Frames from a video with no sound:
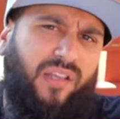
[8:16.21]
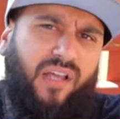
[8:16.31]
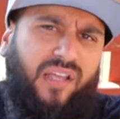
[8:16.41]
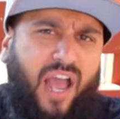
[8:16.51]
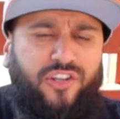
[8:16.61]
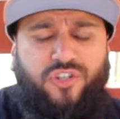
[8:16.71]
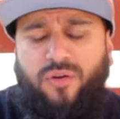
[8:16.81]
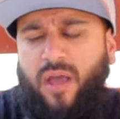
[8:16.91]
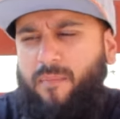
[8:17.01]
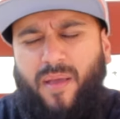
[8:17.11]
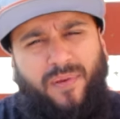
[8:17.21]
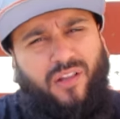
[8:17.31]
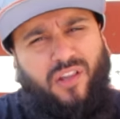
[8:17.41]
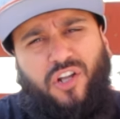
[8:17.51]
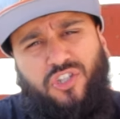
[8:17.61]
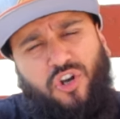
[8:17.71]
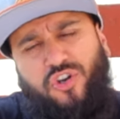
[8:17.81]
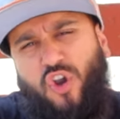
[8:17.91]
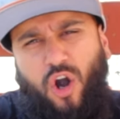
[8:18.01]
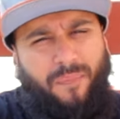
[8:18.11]
Allah guide you. Maybe Allah could turn
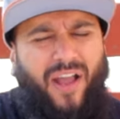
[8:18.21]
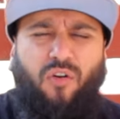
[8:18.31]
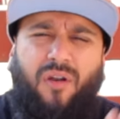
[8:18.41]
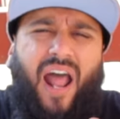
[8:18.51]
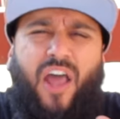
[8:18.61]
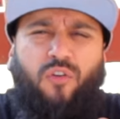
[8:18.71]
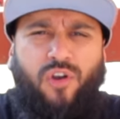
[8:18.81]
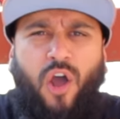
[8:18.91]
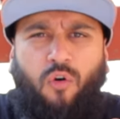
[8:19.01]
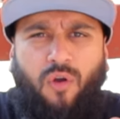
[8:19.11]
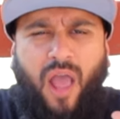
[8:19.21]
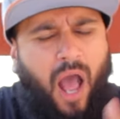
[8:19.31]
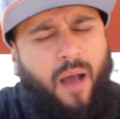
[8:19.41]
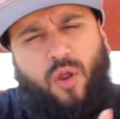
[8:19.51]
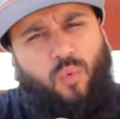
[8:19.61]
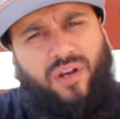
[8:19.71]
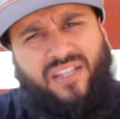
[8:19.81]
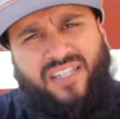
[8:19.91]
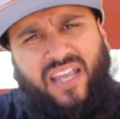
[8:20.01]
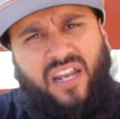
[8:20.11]
your heart back around. I don't know. I'm not one to
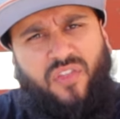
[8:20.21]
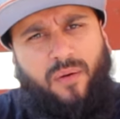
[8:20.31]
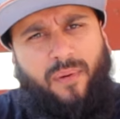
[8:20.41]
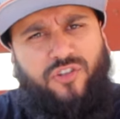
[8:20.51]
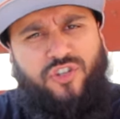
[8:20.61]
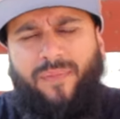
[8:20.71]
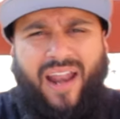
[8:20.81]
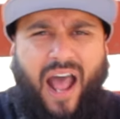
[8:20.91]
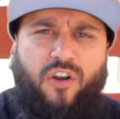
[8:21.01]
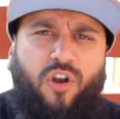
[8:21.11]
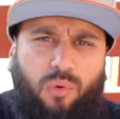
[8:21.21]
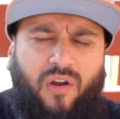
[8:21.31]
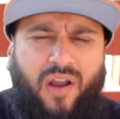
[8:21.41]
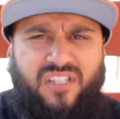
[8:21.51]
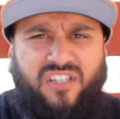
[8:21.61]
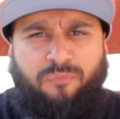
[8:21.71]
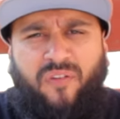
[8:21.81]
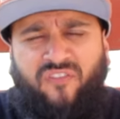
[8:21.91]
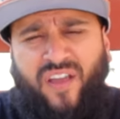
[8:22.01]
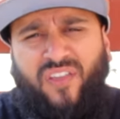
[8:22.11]
say nothing about you, man. I don't know what crisis of
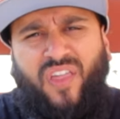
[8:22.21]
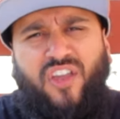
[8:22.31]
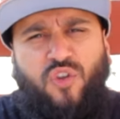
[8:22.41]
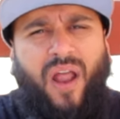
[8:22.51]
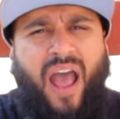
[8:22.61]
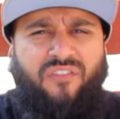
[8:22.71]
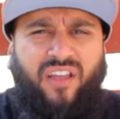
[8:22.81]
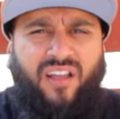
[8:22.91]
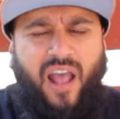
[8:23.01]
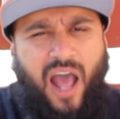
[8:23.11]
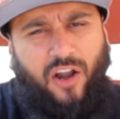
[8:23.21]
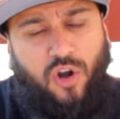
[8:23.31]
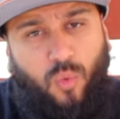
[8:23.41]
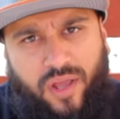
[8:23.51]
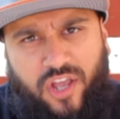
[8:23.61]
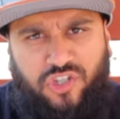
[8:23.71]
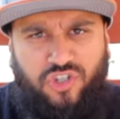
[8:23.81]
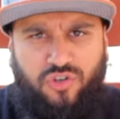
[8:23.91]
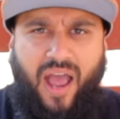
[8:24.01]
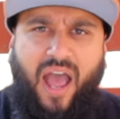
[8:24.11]
faith that you're having. I don't know what
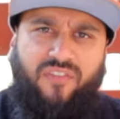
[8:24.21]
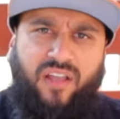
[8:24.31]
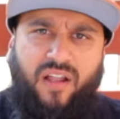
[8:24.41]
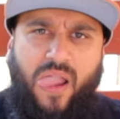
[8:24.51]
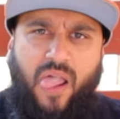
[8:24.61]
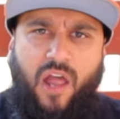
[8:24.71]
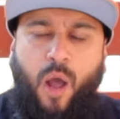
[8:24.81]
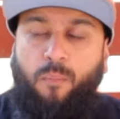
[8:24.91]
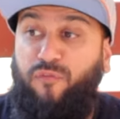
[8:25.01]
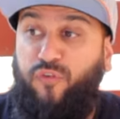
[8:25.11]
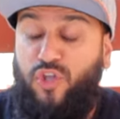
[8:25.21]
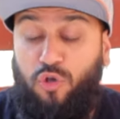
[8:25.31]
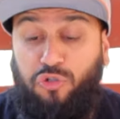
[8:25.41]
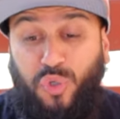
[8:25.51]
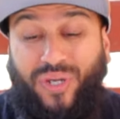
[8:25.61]
issues you're having. But for you to